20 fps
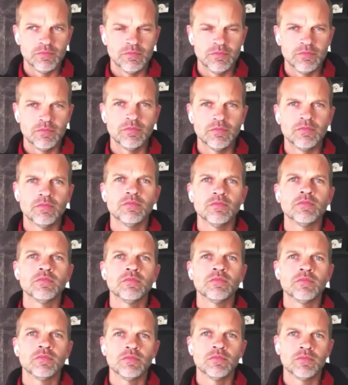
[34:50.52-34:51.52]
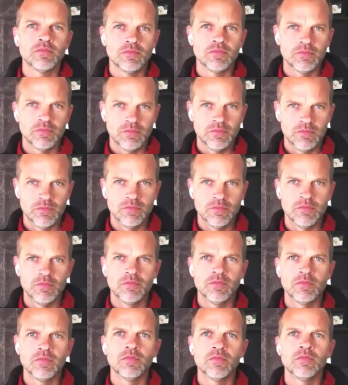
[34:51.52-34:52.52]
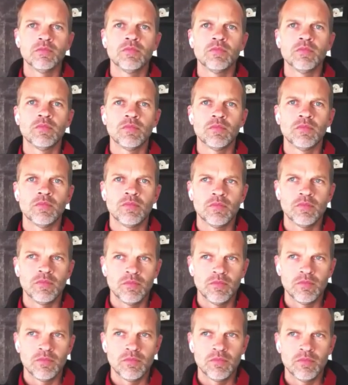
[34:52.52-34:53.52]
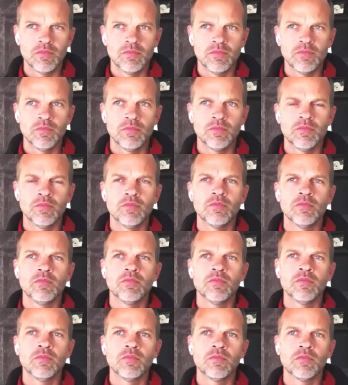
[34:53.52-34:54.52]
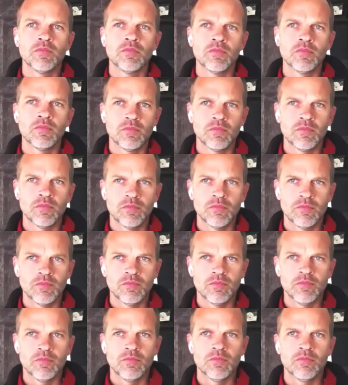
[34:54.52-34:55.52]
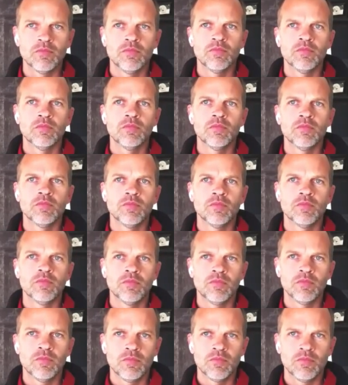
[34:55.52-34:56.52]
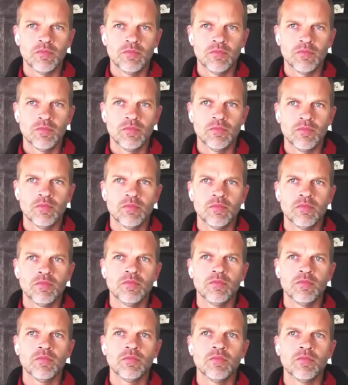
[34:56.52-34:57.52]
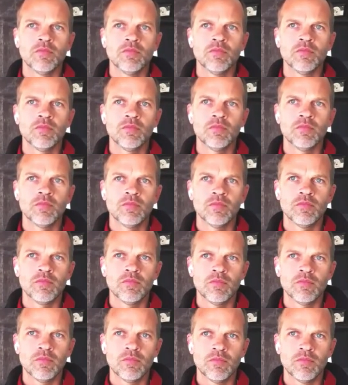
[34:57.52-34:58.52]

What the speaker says: This person isn't speaking.